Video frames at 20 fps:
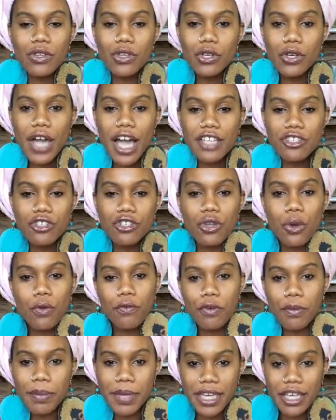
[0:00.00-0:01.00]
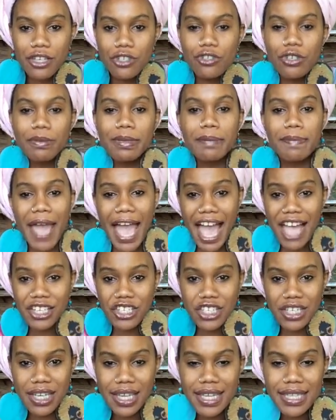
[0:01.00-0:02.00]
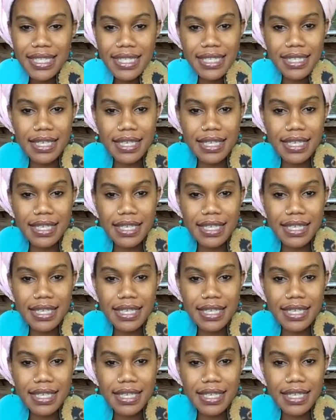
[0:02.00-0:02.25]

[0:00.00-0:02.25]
though you guys are known for being extremely passionate